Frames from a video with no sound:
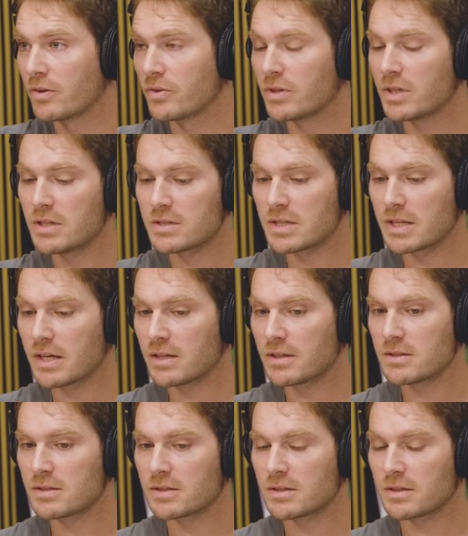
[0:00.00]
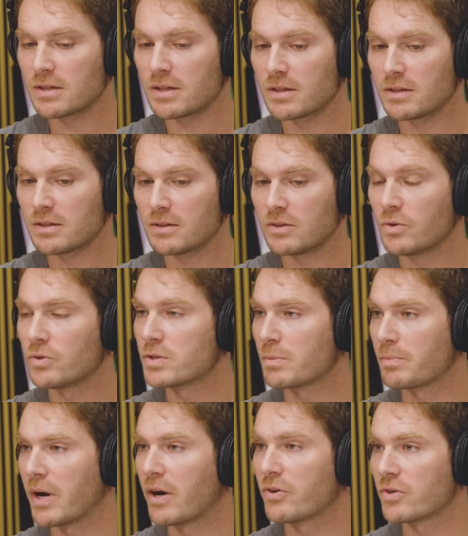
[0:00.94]
These things that you as
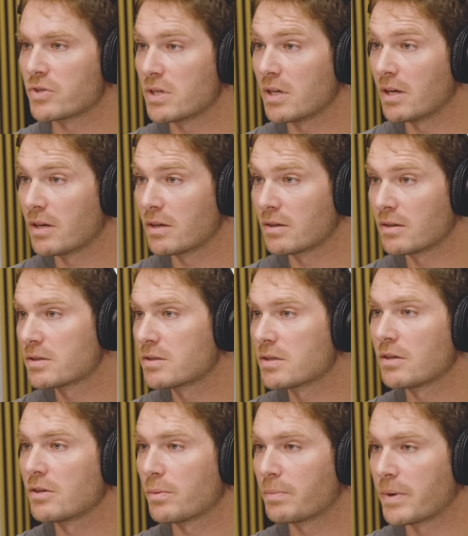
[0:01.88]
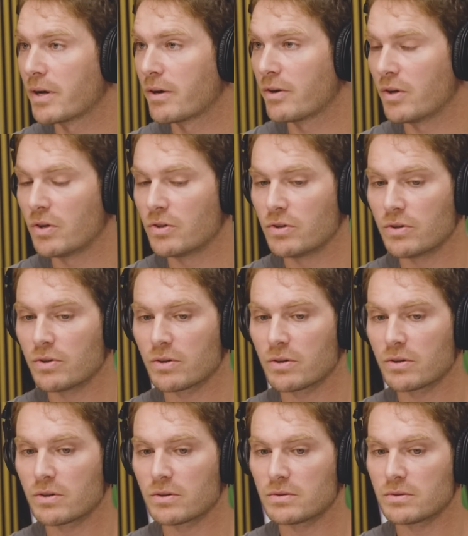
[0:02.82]
a parent are seeing, let's say you're a parent and
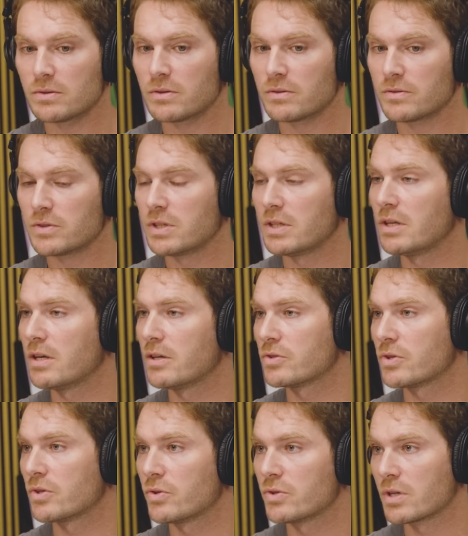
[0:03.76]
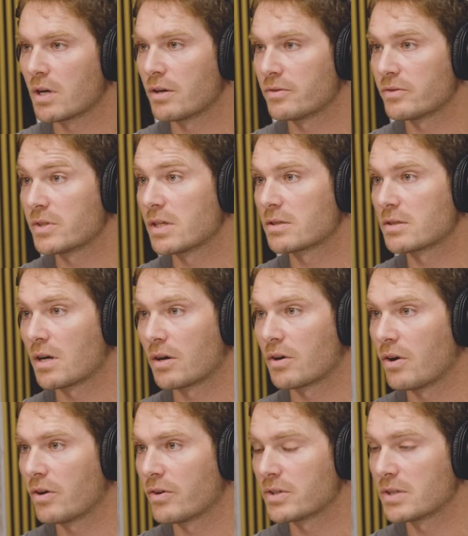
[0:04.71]
you have a teenager who's on
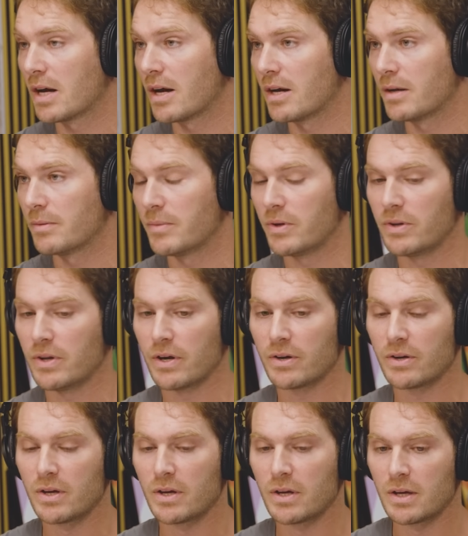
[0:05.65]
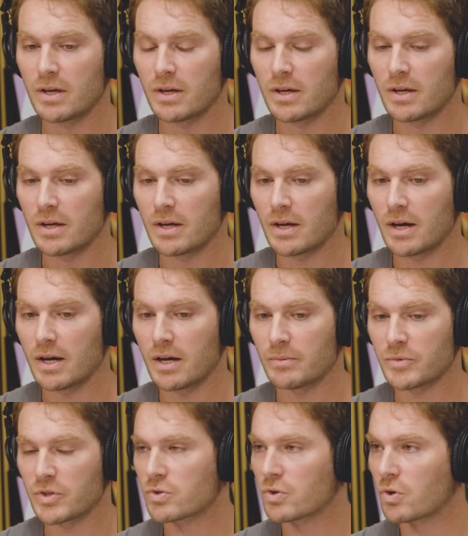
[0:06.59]
TikTok all the time and they're
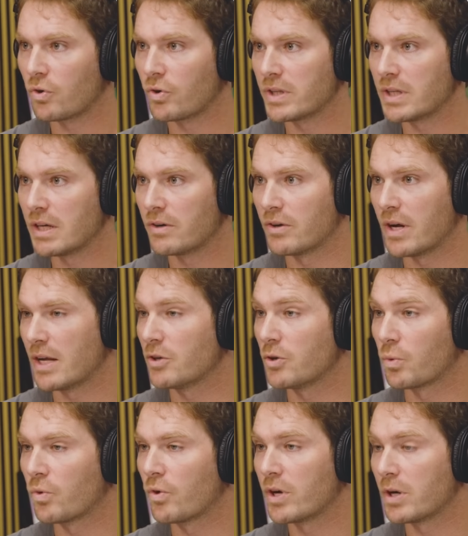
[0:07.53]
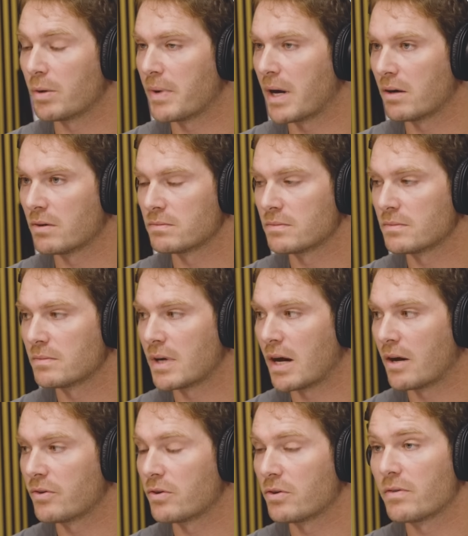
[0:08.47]
scrolling the internet and you're worried about
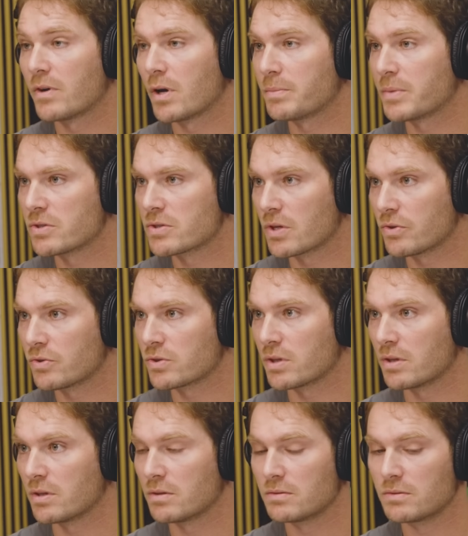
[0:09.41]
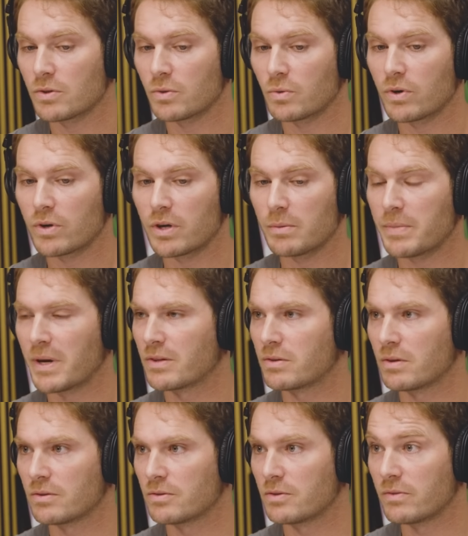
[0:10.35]
how they're developing socially. You're worried about
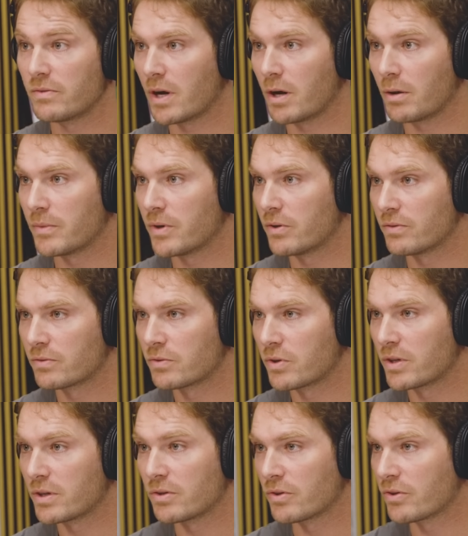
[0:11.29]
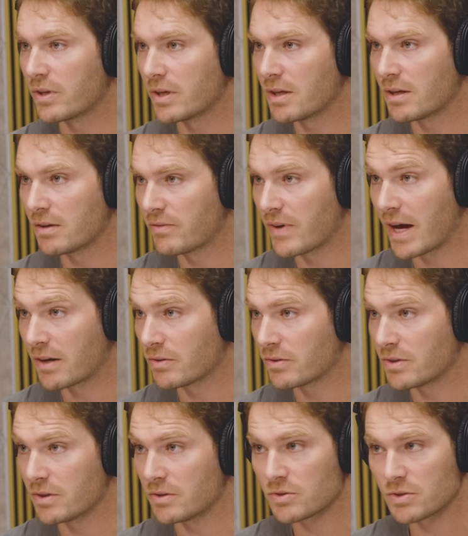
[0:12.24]
their development of critical thinking
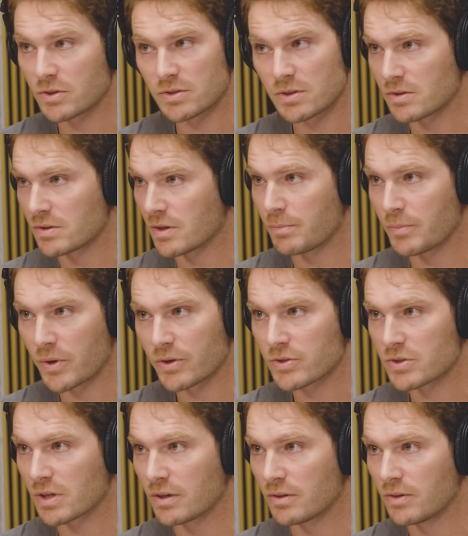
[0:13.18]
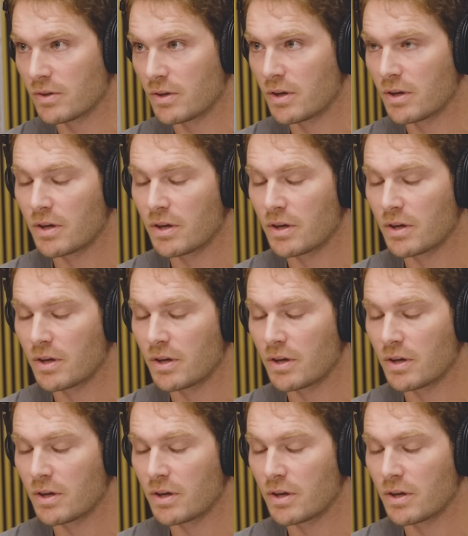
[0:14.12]
faculties just as a person.